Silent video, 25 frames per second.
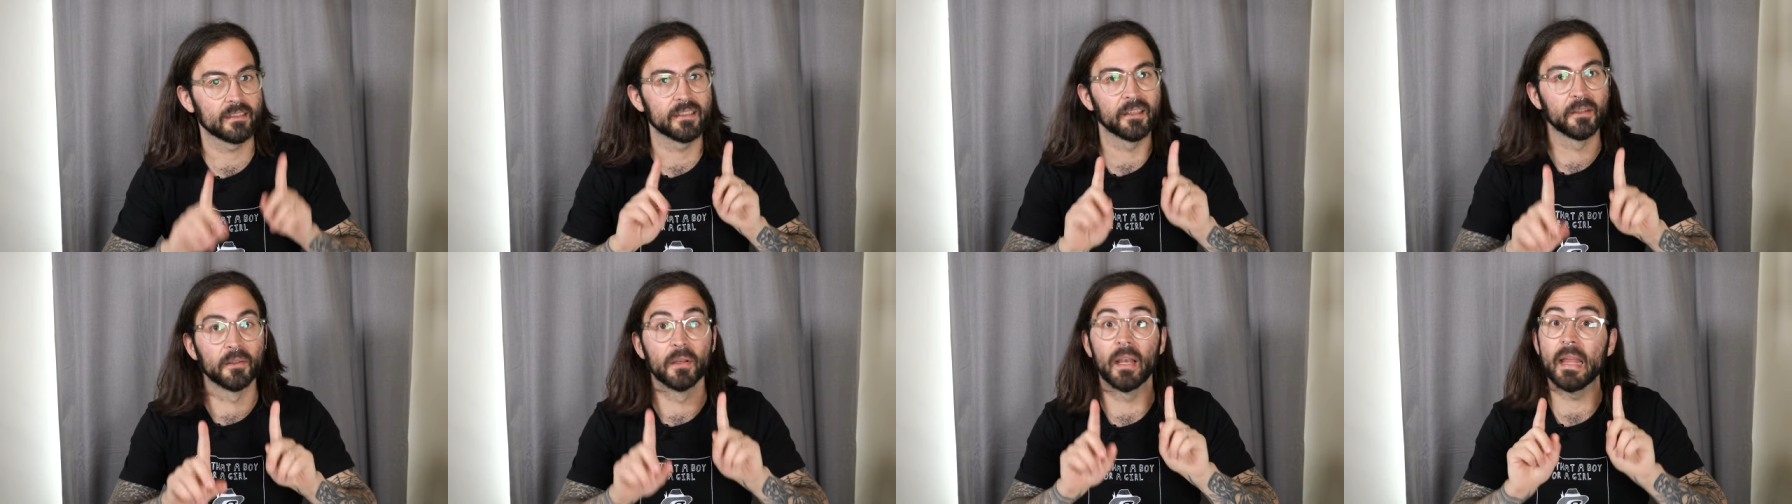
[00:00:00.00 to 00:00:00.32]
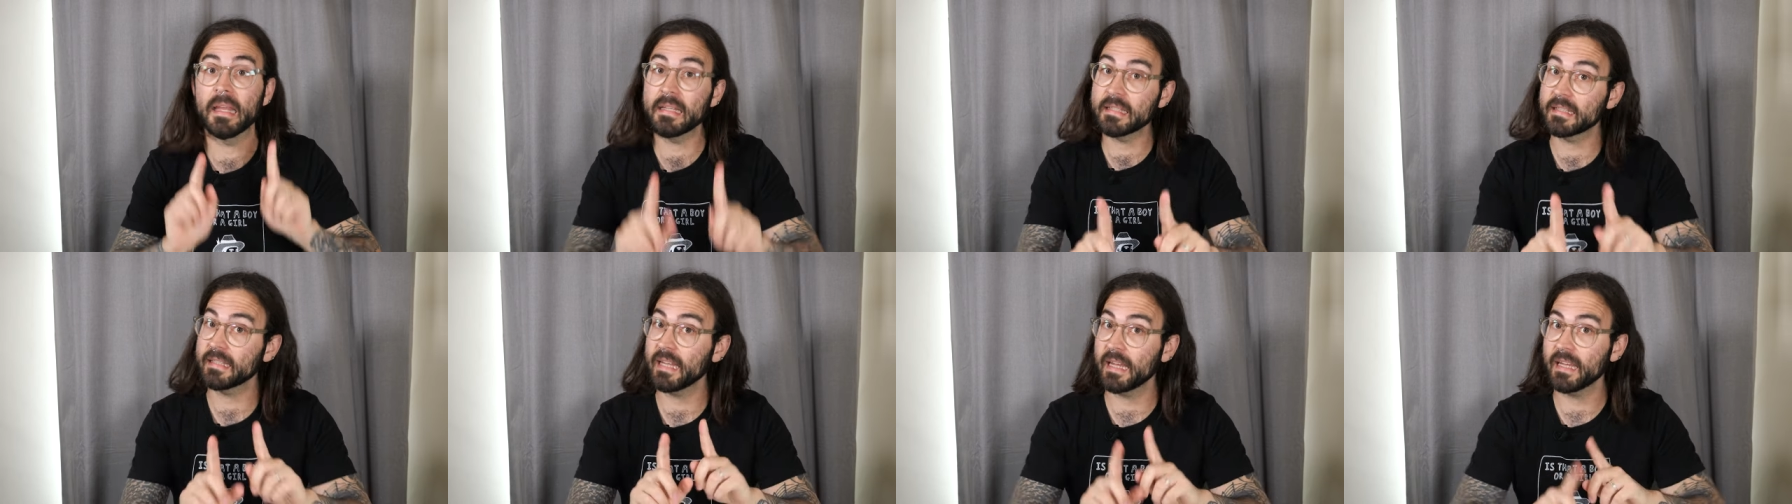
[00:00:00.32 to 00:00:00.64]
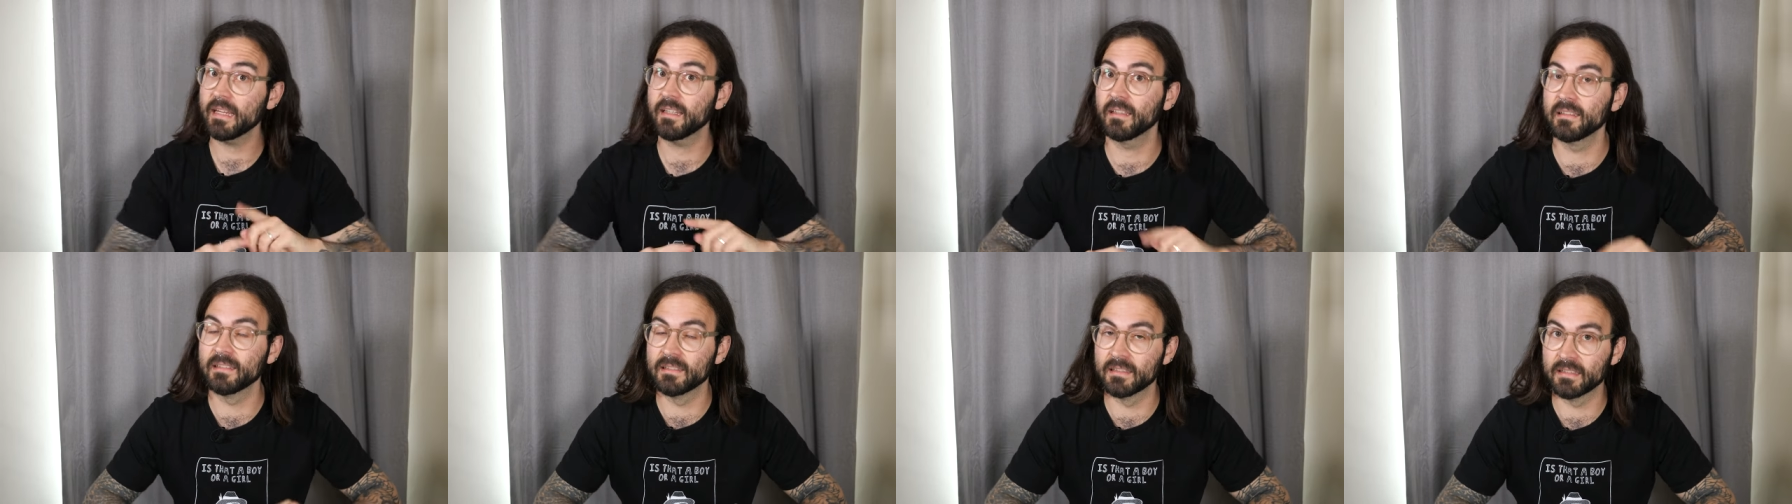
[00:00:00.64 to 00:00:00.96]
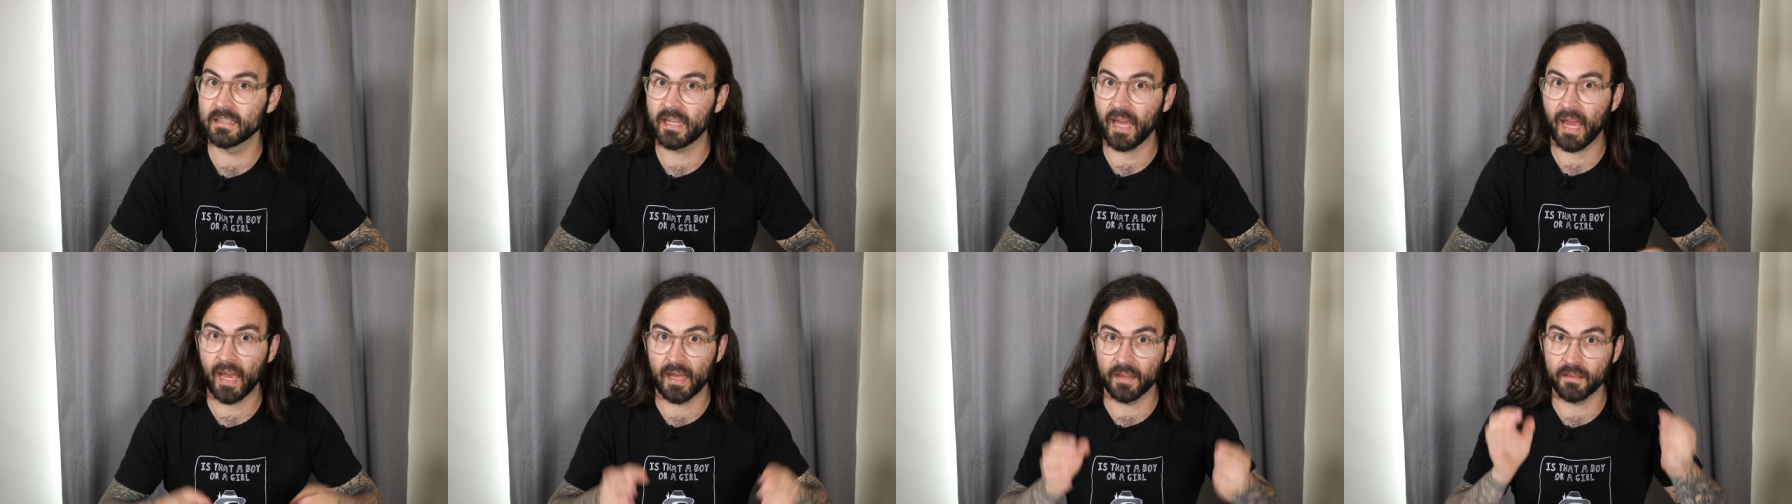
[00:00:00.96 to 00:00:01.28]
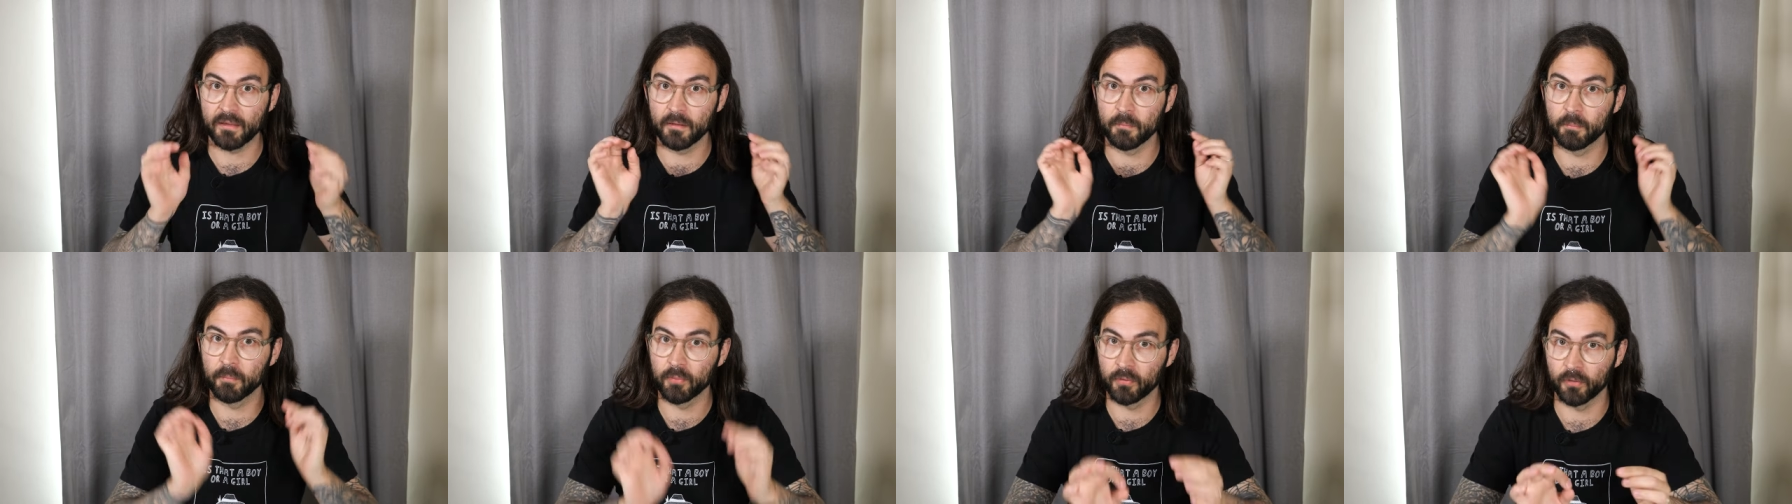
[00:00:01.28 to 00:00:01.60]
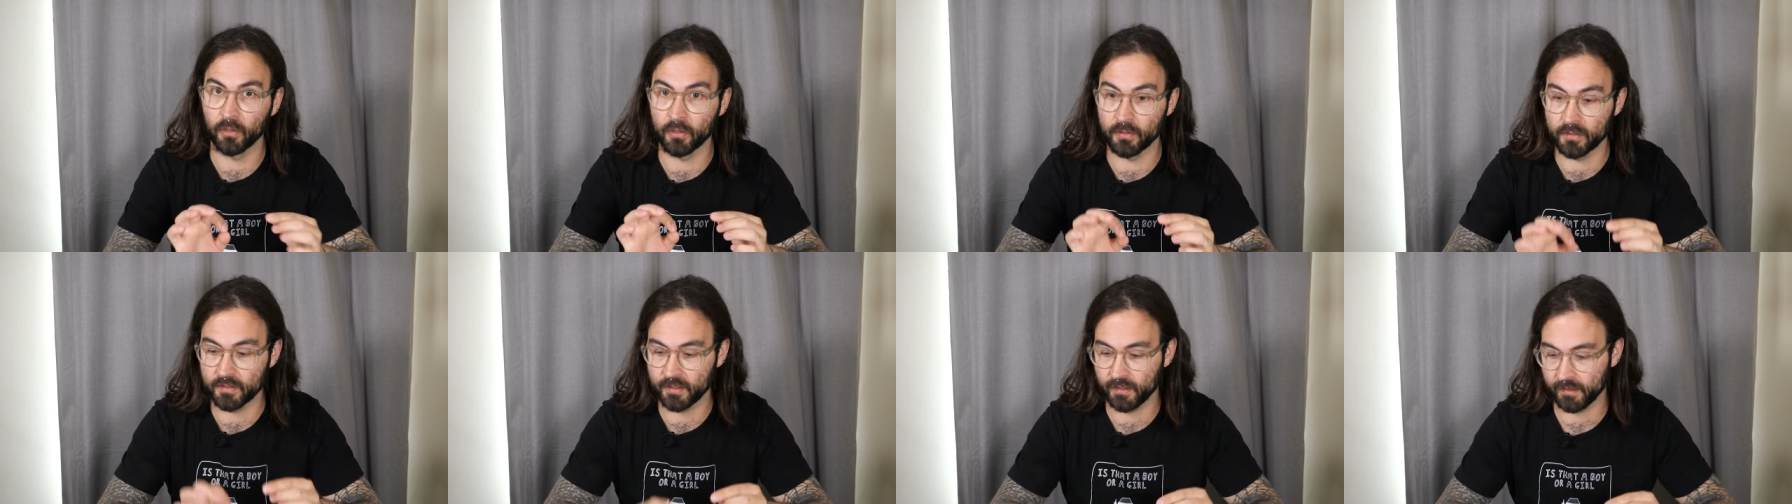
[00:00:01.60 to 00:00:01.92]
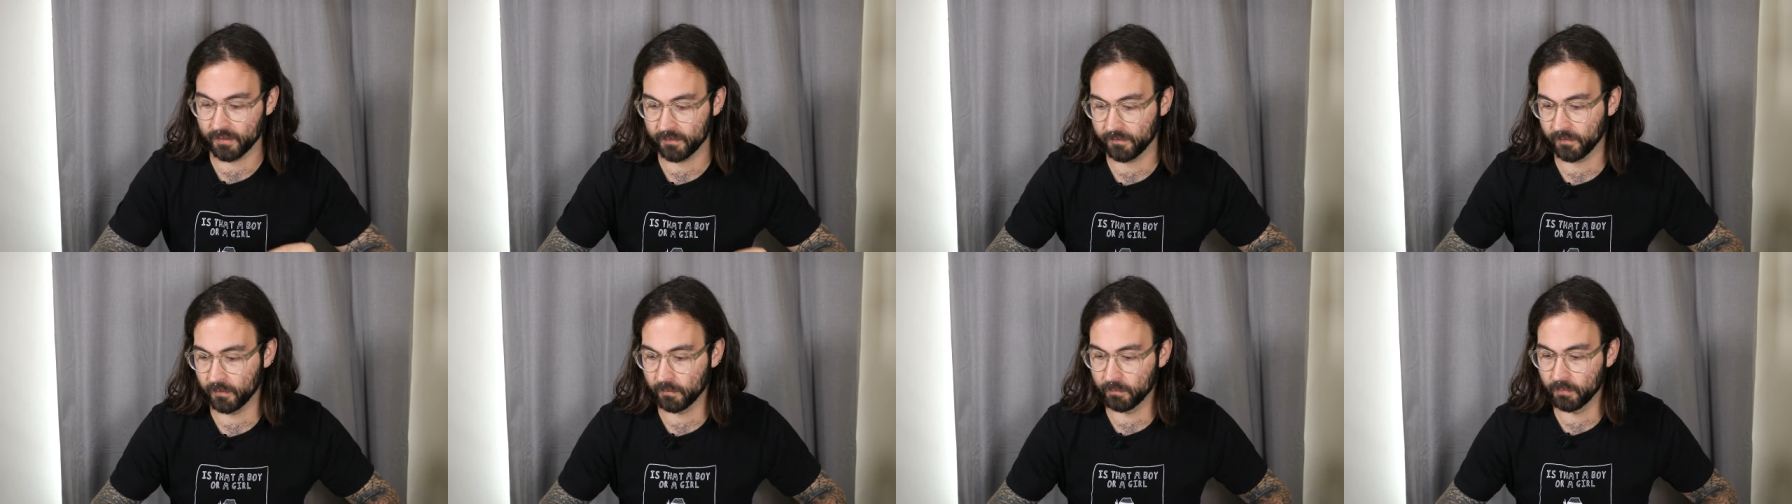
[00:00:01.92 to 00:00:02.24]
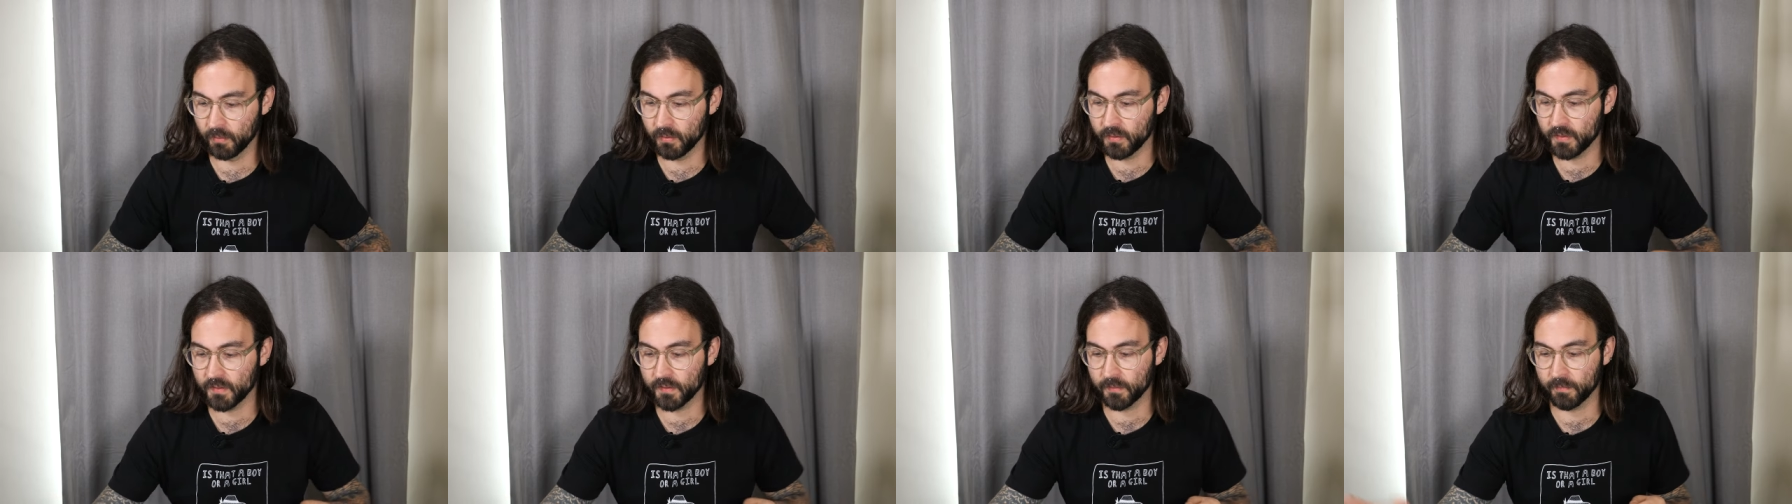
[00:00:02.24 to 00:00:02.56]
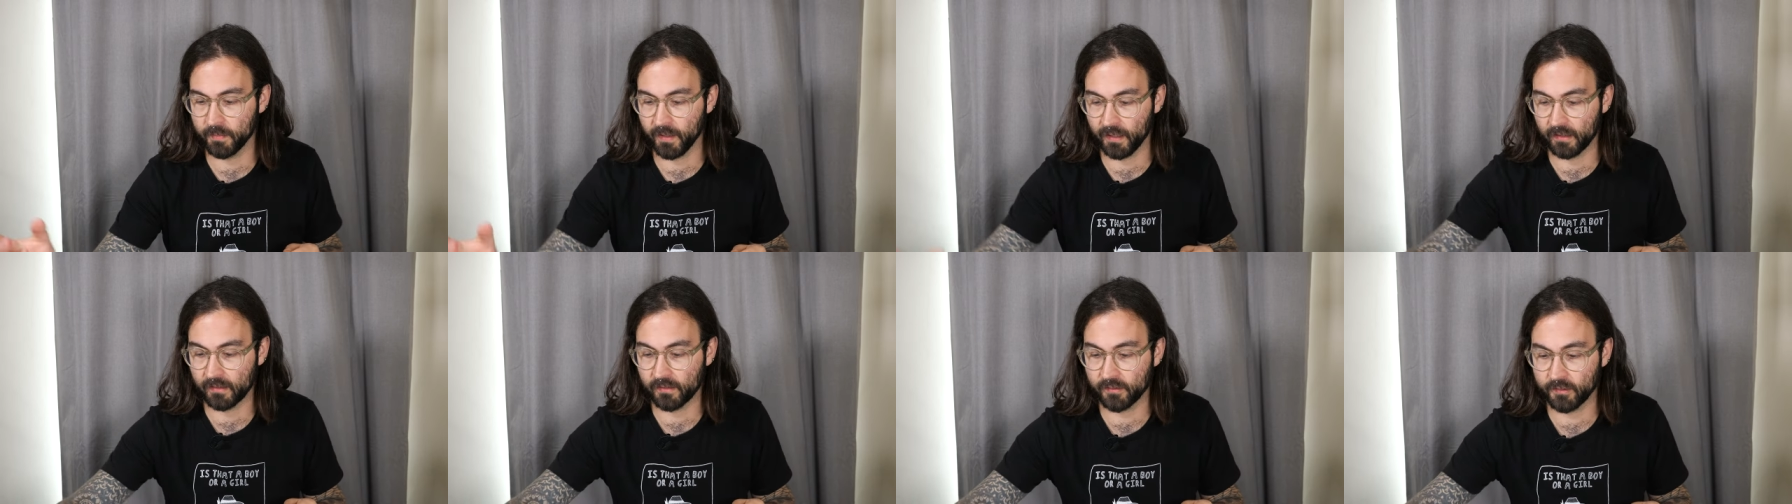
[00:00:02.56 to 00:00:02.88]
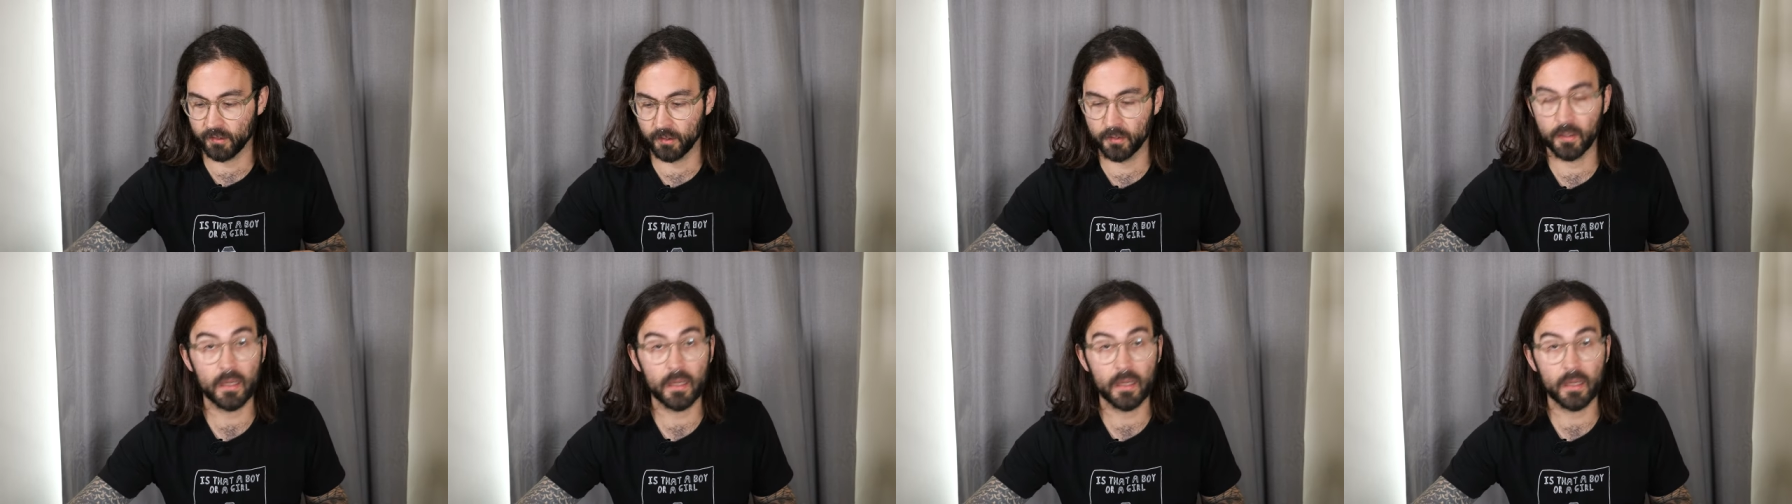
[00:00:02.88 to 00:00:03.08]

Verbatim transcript: So let's take a look at the process for booster packs. So